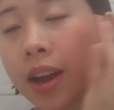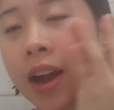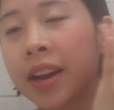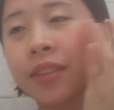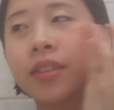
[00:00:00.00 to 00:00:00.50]

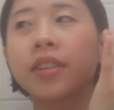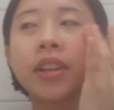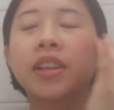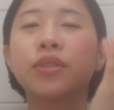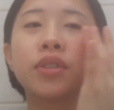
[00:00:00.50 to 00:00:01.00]
I never
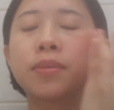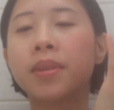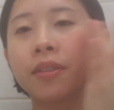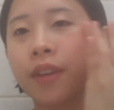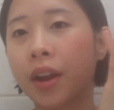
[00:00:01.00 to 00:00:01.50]
really used to
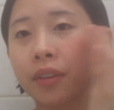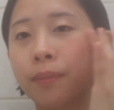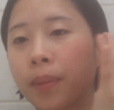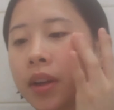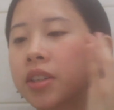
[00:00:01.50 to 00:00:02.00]
be a fan
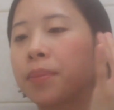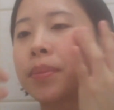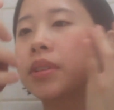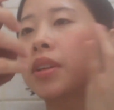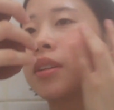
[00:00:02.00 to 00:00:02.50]
of blush up
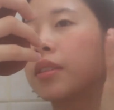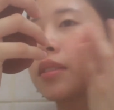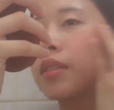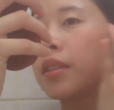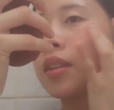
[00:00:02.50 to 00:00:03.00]
until
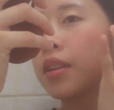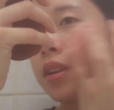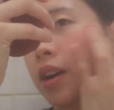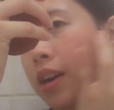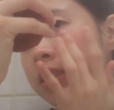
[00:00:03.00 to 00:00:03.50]

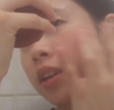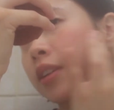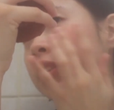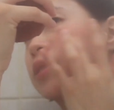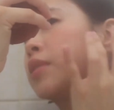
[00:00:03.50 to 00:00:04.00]
I
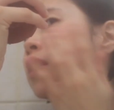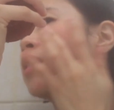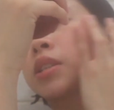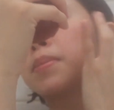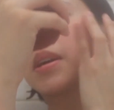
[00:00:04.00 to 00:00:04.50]
started using
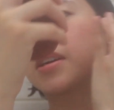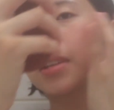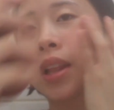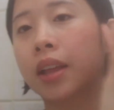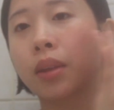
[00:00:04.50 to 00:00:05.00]
this, just because
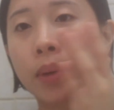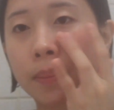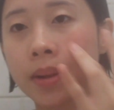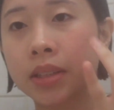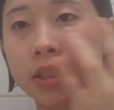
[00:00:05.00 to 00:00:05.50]
I like the way
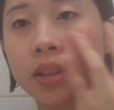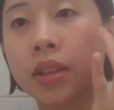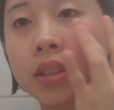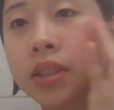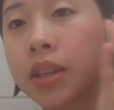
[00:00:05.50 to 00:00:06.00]
it blends into
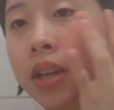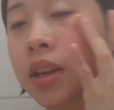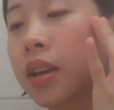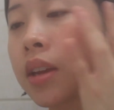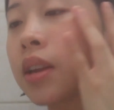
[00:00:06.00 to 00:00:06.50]
the
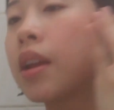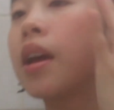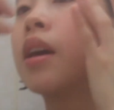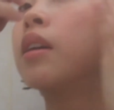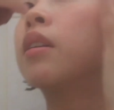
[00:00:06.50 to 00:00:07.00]
skin
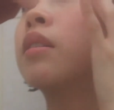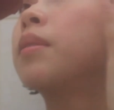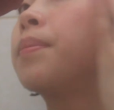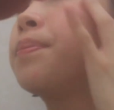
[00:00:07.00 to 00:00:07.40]
and